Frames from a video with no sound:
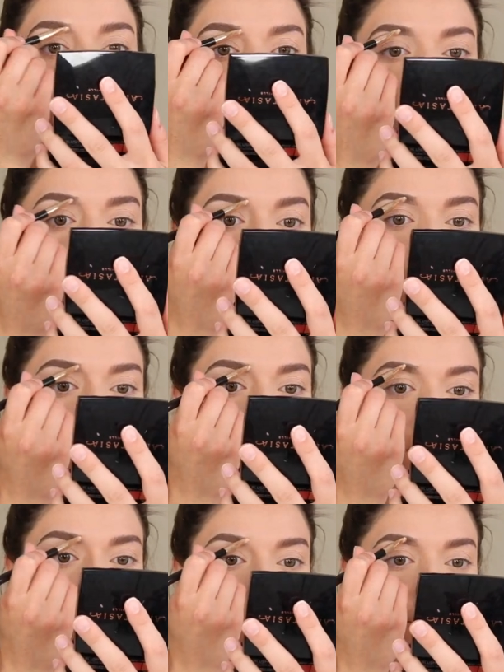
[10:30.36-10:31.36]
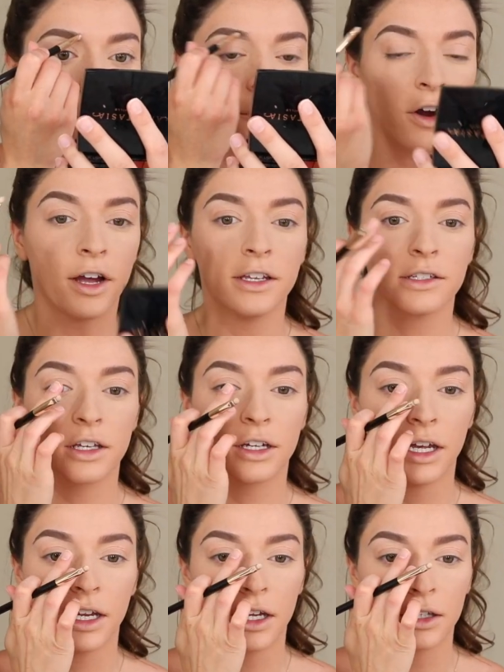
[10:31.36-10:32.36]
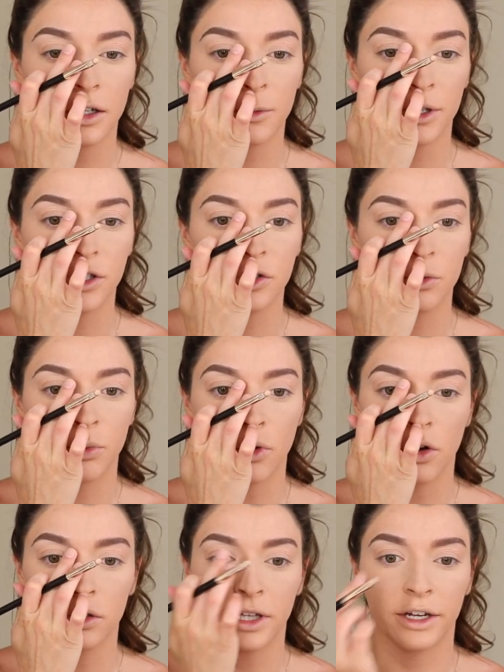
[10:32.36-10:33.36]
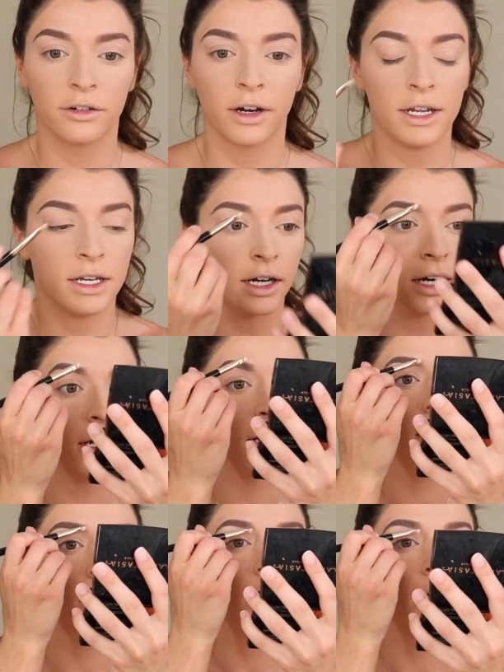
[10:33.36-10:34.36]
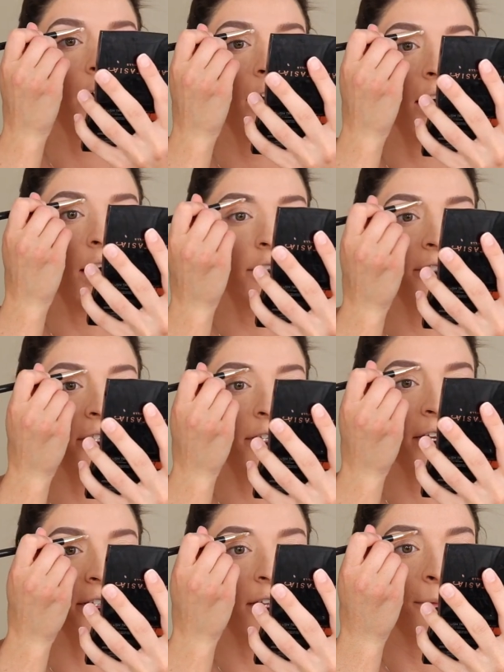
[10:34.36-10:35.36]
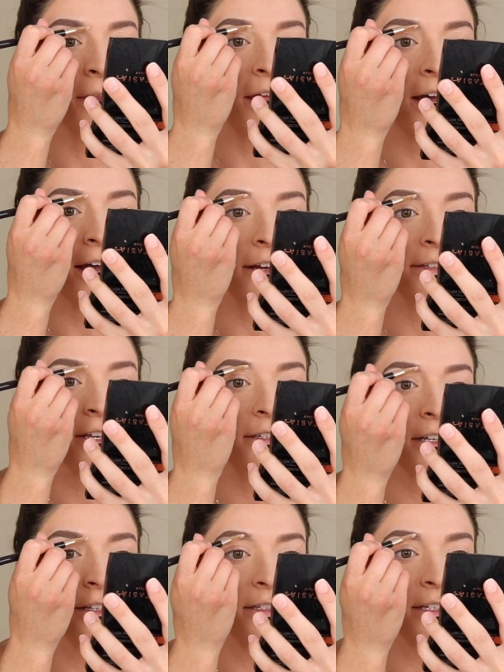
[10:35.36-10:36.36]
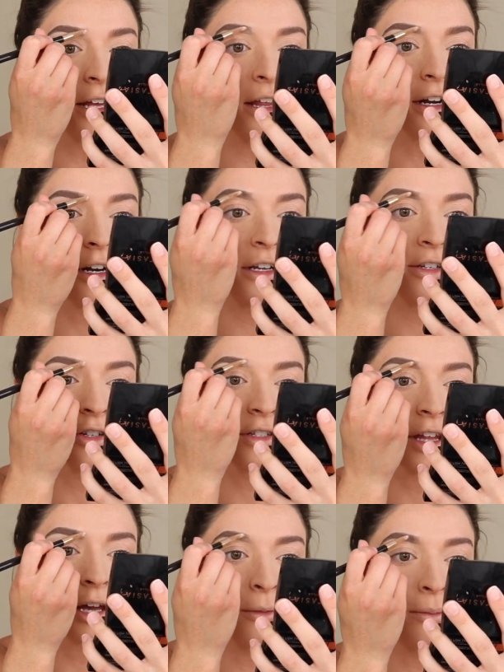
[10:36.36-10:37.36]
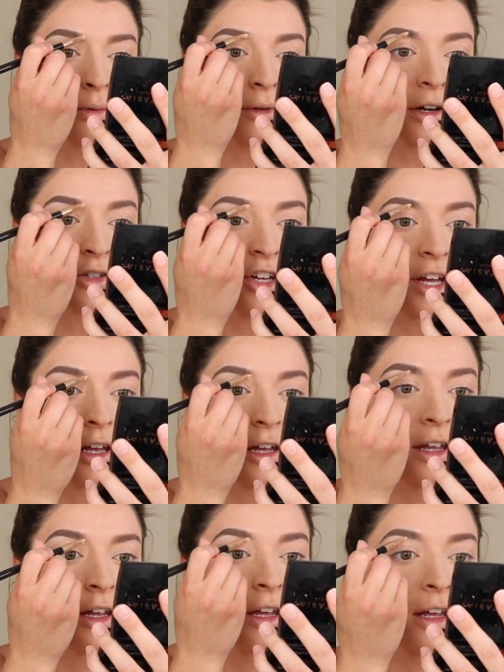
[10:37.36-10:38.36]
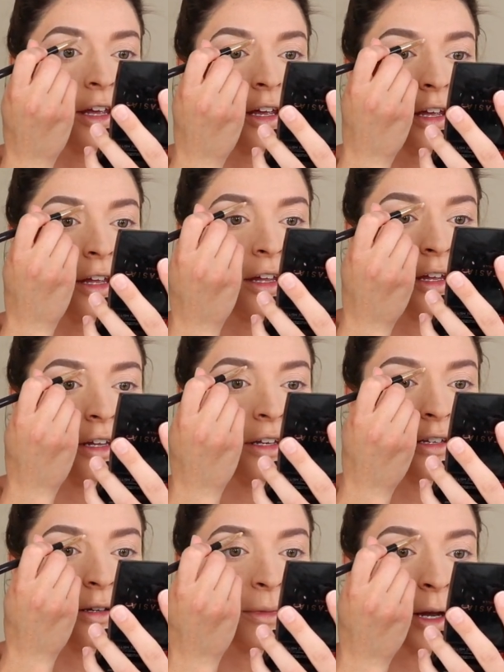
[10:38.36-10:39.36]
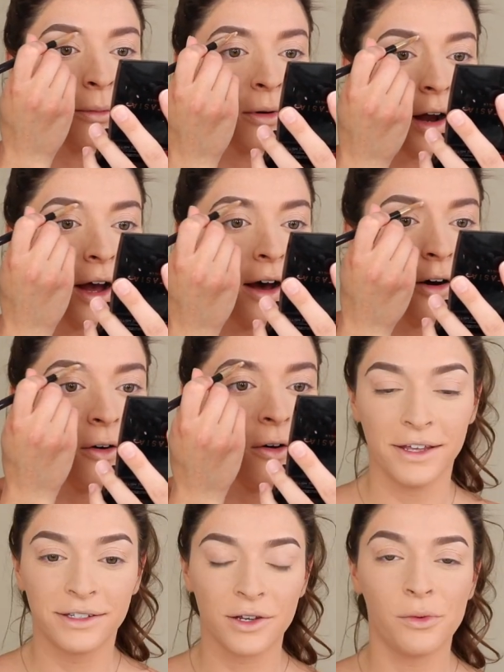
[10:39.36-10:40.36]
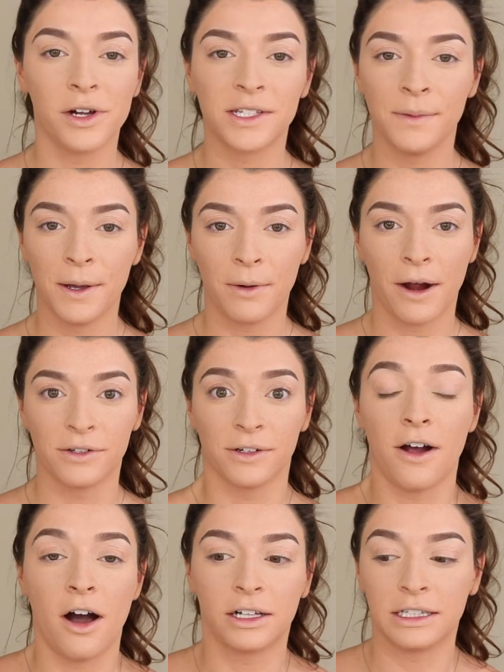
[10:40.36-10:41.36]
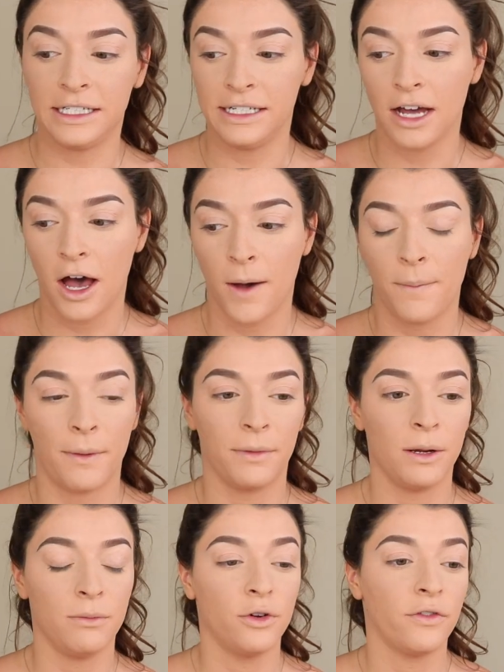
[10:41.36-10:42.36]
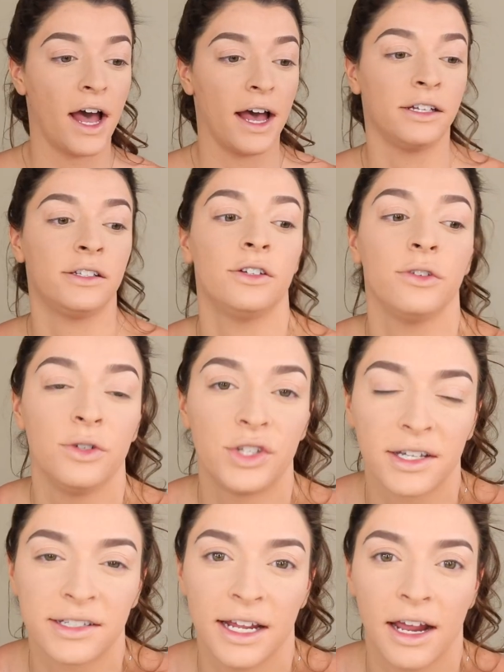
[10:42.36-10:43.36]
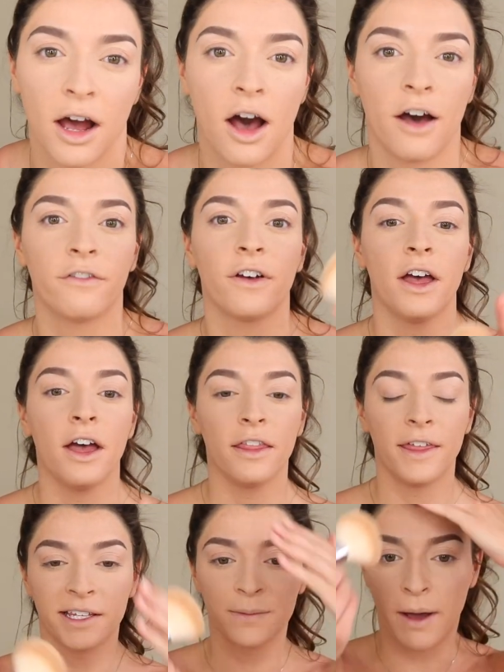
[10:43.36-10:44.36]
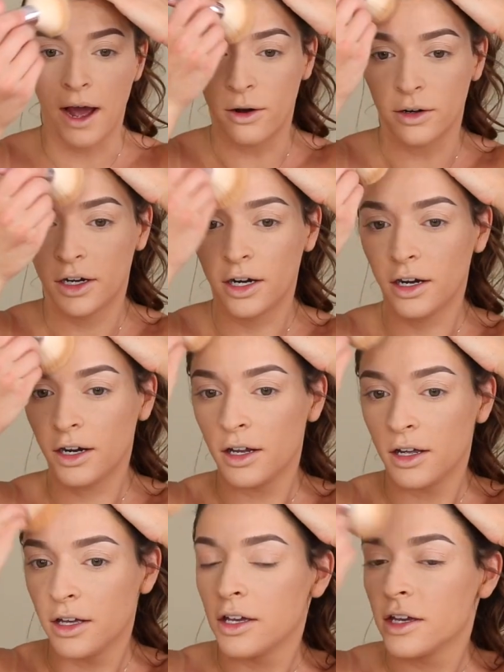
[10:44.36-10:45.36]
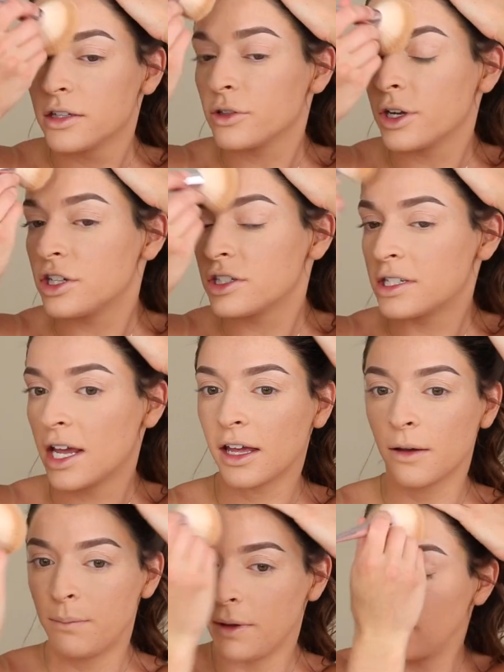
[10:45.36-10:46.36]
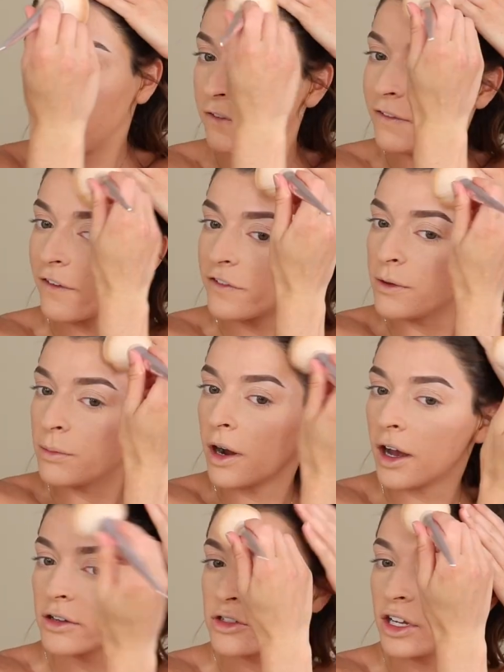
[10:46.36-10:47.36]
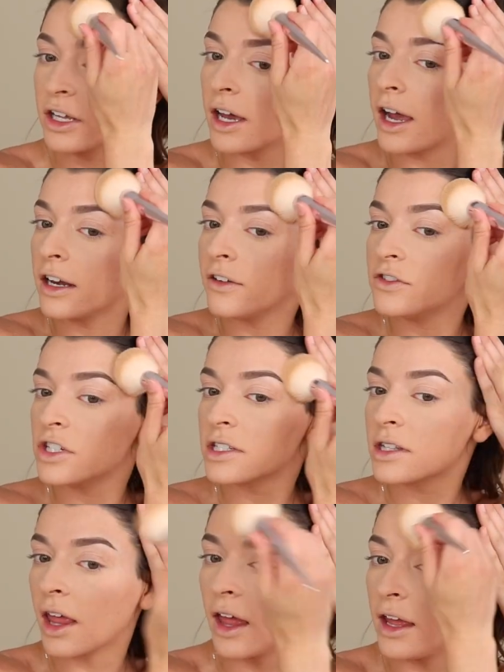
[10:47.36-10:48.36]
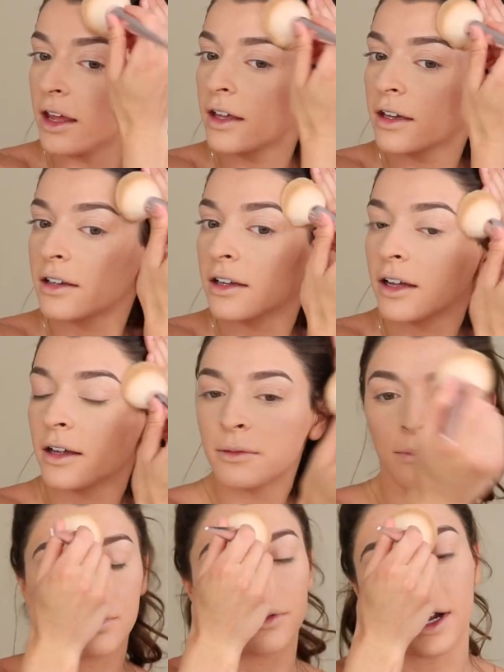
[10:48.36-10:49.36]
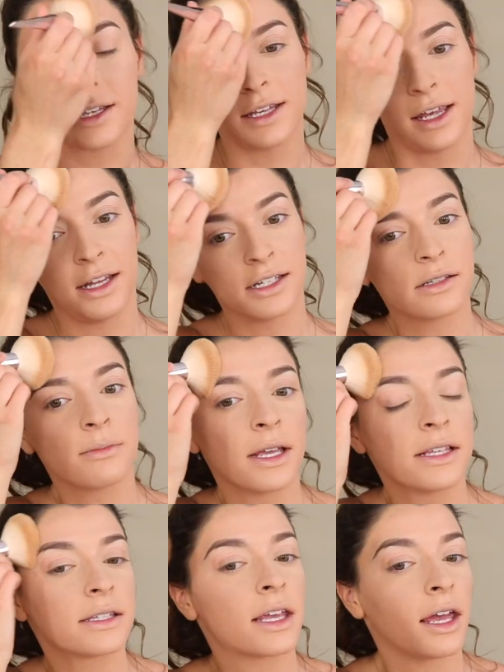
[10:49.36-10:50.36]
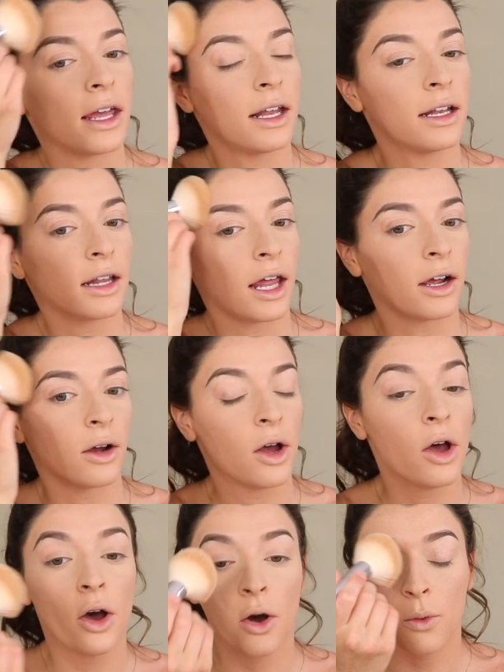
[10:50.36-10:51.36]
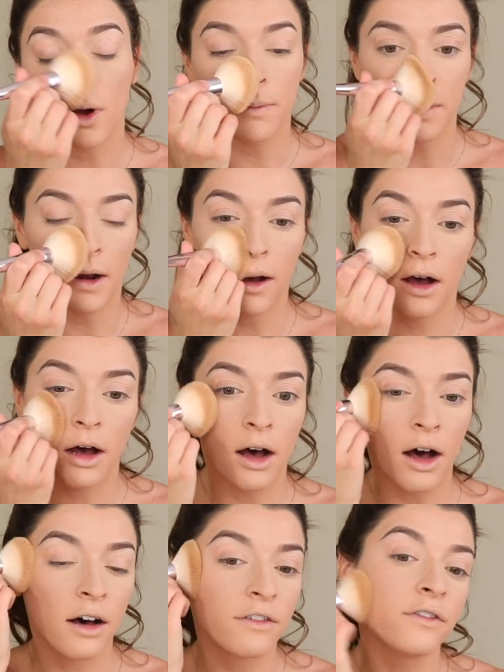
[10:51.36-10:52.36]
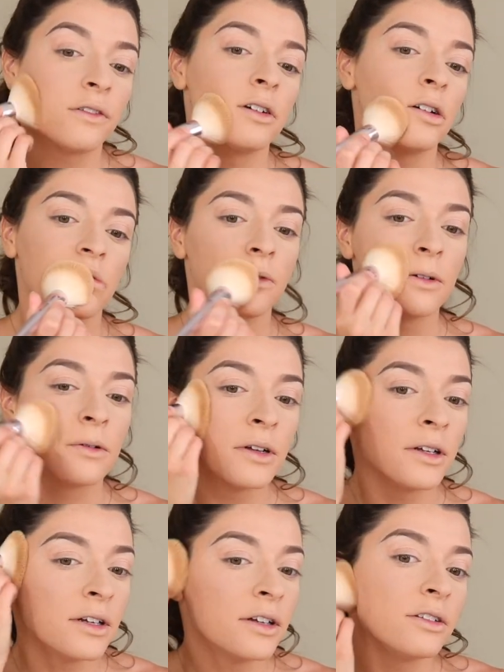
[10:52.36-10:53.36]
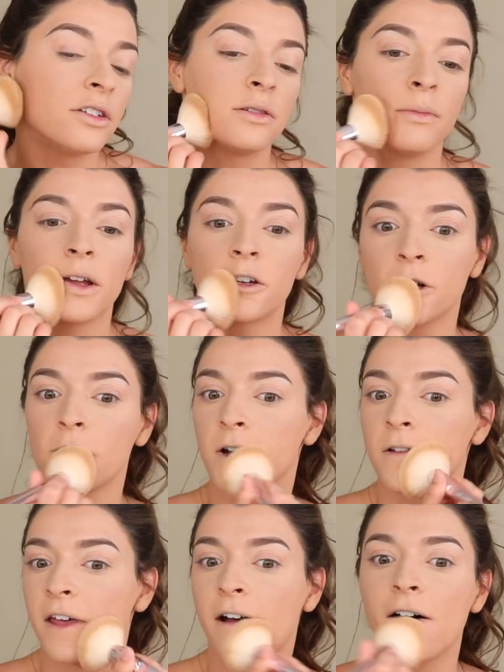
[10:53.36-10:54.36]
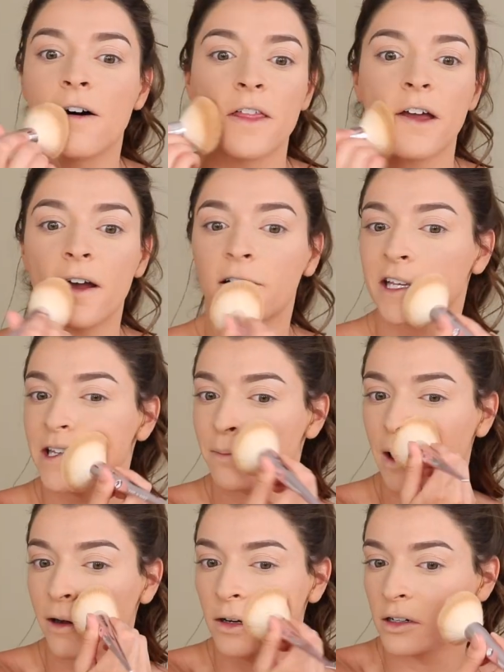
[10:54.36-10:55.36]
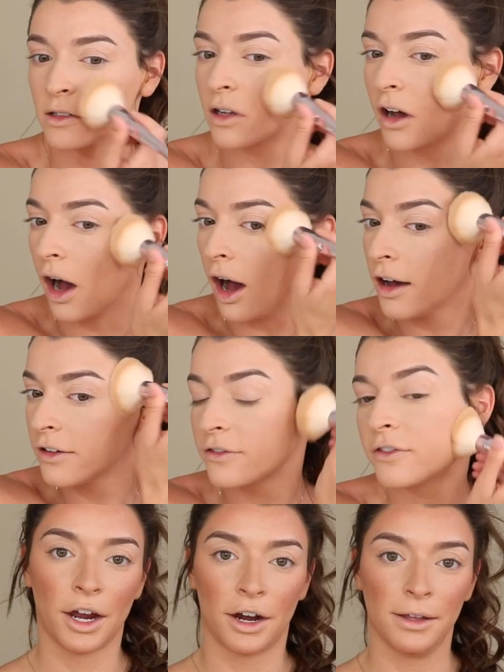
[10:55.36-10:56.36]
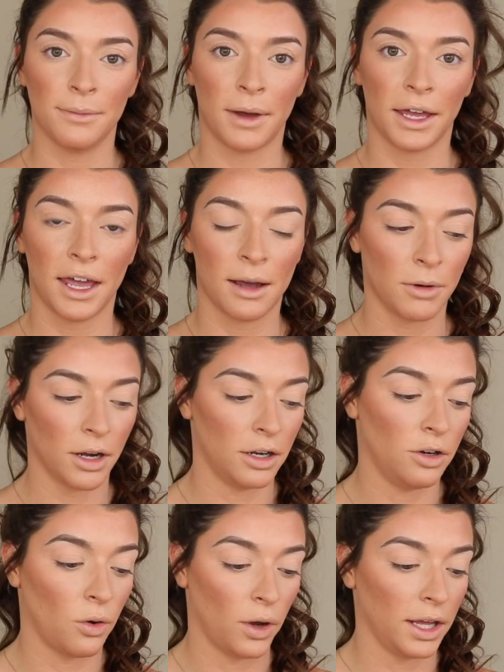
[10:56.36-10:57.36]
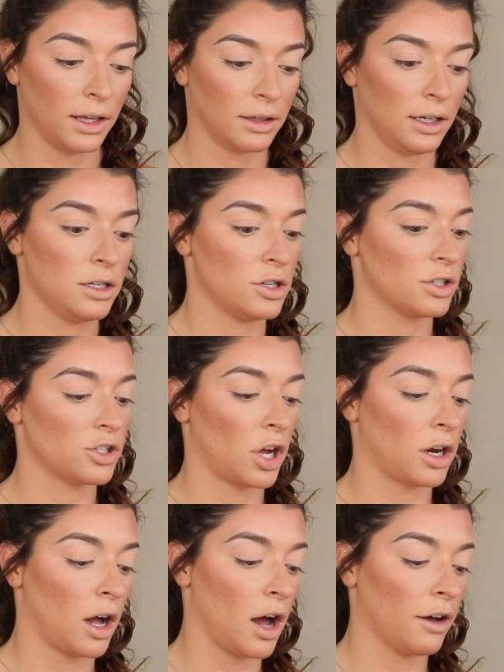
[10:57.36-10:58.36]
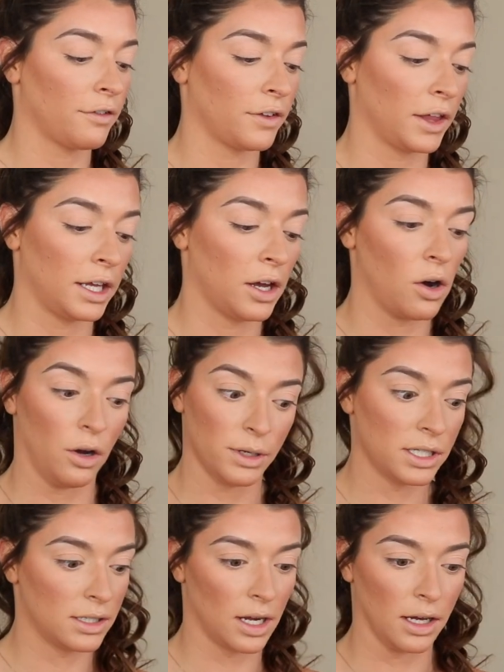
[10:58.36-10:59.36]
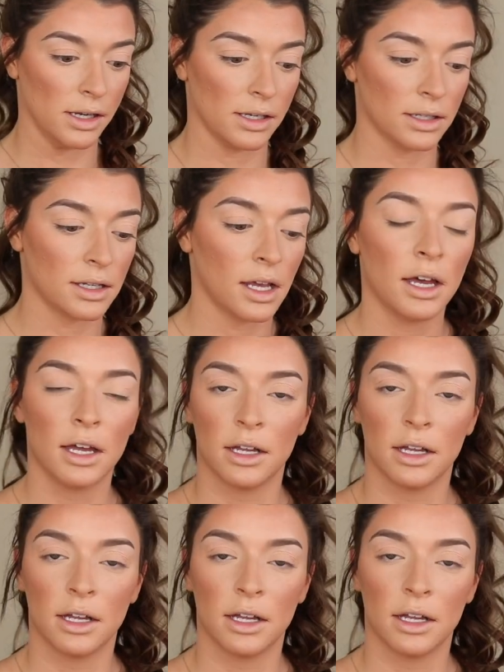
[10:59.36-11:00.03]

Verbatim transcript: And then if the front is looking a little bit too bold, like right here, I'll just take some of that excess concealer and just like brush it into my brow. So once my brows are all cleaned up, I'm going to move on to dusting off this powder. So I just take a big fluffy brush and kind of just like press it into my skin, like wipe it off. Just make sure that all the excess powder is off. Alright, my camera annoyingly just shut off like it always does.